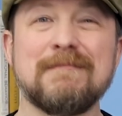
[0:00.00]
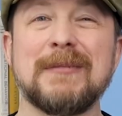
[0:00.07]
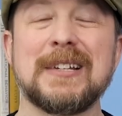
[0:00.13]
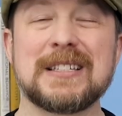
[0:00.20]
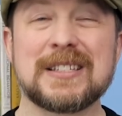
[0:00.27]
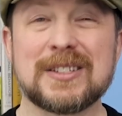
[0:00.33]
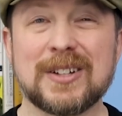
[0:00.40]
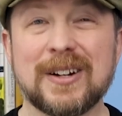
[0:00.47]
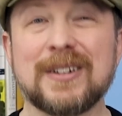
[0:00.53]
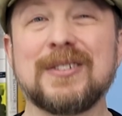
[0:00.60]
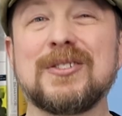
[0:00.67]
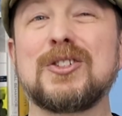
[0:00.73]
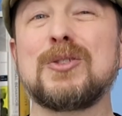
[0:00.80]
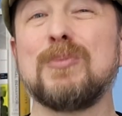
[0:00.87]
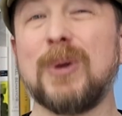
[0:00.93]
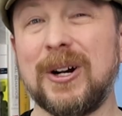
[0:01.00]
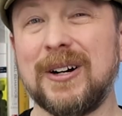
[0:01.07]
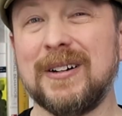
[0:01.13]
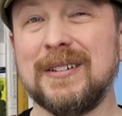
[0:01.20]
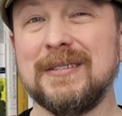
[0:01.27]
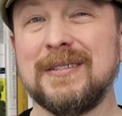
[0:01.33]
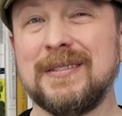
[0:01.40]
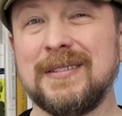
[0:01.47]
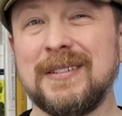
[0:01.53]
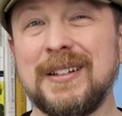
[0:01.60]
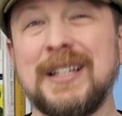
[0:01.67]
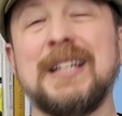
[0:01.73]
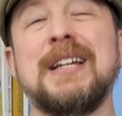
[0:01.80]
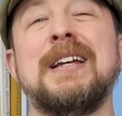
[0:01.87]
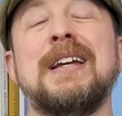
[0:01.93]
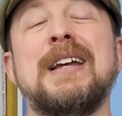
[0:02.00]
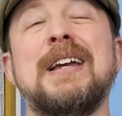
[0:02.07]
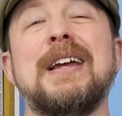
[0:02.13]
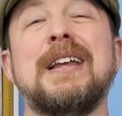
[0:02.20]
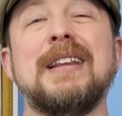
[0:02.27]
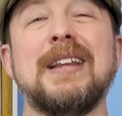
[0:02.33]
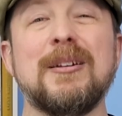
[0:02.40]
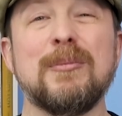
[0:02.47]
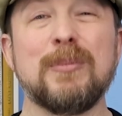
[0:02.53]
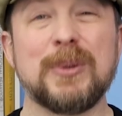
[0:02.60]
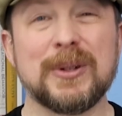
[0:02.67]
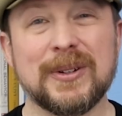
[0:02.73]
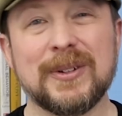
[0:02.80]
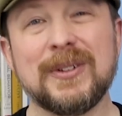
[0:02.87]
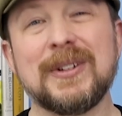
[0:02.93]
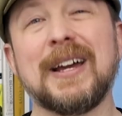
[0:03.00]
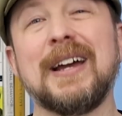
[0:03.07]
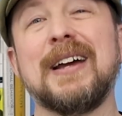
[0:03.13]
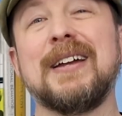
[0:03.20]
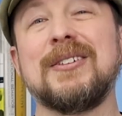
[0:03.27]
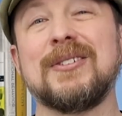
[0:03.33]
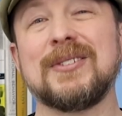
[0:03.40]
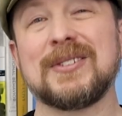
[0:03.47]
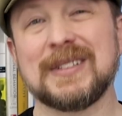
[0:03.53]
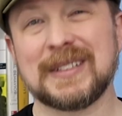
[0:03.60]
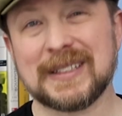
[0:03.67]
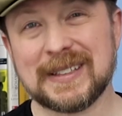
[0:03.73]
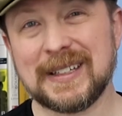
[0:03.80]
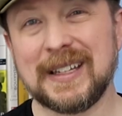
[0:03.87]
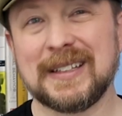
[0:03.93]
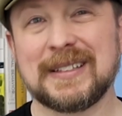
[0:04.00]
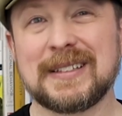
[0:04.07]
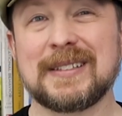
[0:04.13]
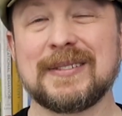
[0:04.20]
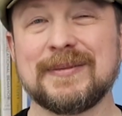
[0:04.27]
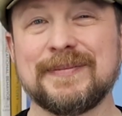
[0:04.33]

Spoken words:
Start small and then build on your success.